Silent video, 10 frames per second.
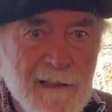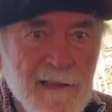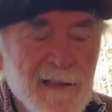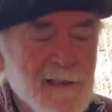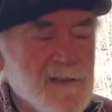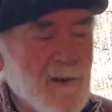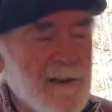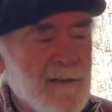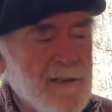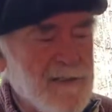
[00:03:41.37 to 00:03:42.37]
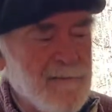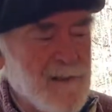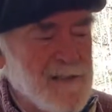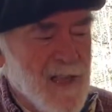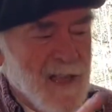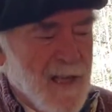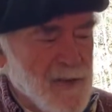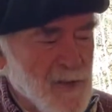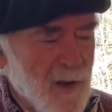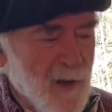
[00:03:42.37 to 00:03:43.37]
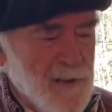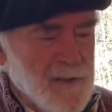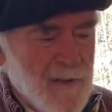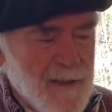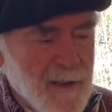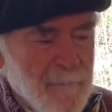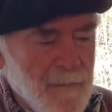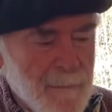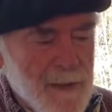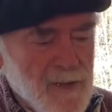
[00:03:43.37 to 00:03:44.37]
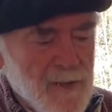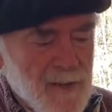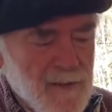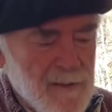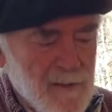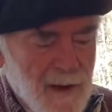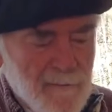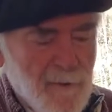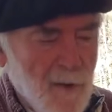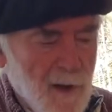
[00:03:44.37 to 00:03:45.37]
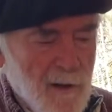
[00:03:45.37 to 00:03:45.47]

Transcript: can sort of hear the difference. I'll show you also that I mentioned that these are like four